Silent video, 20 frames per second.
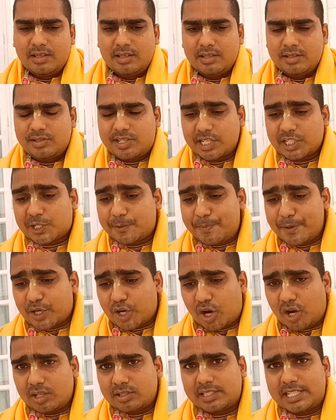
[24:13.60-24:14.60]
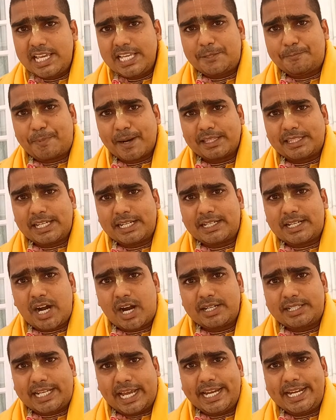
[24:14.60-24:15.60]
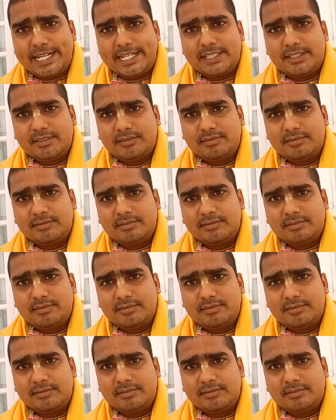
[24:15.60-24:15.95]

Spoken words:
Just because his brother died.